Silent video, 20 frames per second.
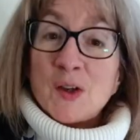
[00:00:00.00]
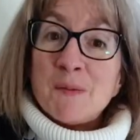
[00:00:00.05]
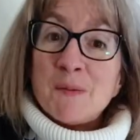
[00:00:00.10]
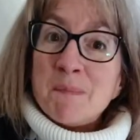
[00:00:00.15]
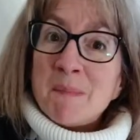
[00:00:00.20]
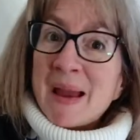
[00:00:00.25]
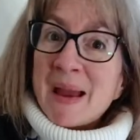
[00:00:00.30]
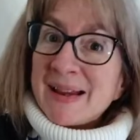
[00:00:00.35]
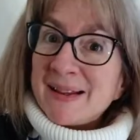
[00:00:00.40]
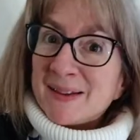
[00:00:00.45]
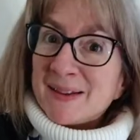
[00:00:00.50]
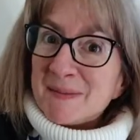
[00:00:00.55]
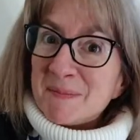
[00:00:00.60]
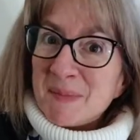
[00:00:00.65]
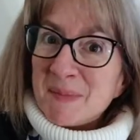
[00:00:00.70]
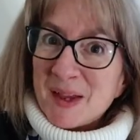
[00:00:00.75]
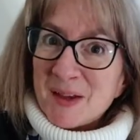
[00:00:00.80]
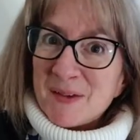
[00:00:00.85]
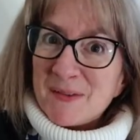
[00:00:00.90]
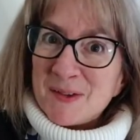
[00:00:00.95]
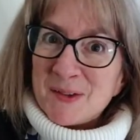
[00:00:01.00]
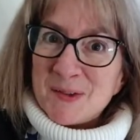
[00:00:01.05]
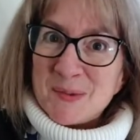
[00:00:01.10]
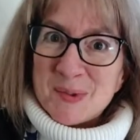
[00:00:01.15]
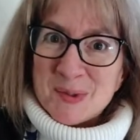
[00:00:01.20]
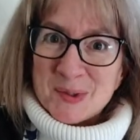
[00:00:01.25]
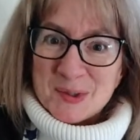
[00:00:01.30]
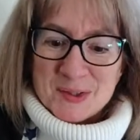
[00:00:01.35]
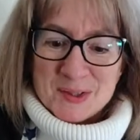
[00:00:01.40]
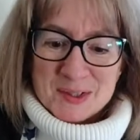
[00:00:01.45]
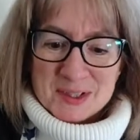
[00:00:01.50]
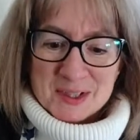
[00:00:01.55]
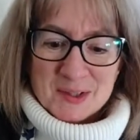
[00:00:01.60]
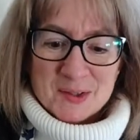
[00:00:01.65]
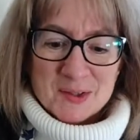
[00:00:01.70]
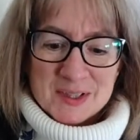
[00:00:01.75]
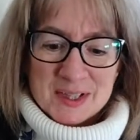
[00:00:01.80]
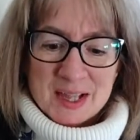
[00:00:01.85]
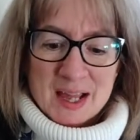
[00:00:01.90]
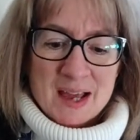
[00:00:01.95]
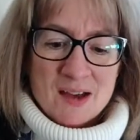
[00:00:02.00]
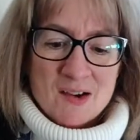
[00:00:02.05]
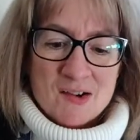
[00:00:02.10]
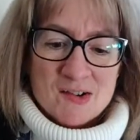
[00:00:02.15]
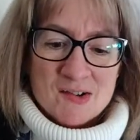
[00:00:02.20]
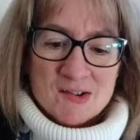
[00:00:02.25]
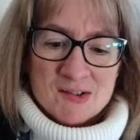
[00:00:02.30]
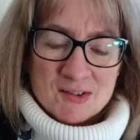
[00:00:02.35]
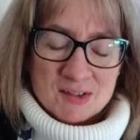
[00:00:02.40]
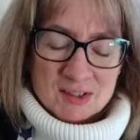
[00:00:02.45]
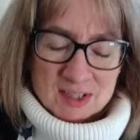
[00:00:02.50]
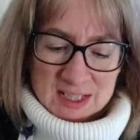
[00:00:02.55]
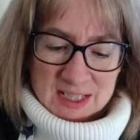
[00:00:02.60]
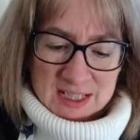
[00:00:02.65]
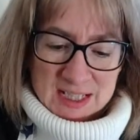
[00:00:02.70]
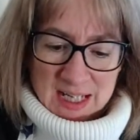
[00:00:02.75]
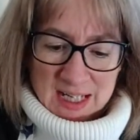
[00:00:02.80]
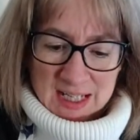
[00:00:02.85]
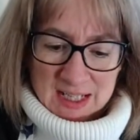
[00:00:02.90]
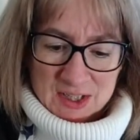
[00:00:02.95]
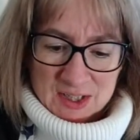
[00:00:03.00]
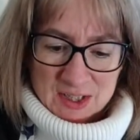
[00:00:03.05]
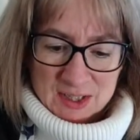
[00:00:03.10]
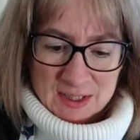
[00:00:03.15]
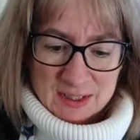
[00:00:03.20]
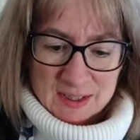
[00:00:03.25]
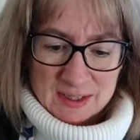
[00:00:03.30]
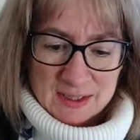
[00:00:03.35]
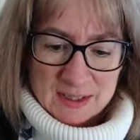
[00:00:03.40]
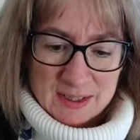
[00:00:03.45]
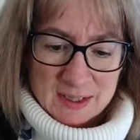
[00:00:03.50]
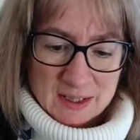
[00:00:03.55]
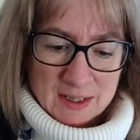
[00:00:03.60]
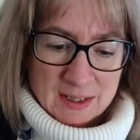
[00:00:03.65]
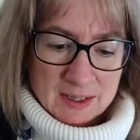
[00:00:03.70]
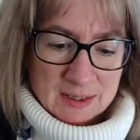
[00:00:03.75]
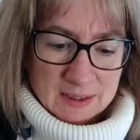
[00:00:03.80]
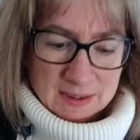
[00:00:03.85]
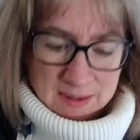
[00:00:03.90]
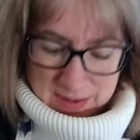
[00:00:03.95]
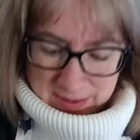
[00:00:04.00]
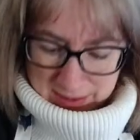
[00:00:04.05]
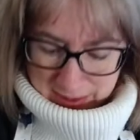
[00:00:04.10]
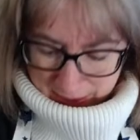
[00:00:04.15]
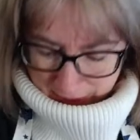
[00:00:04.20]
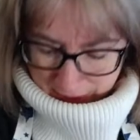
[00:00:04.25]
make them if you want, because they are delicious. So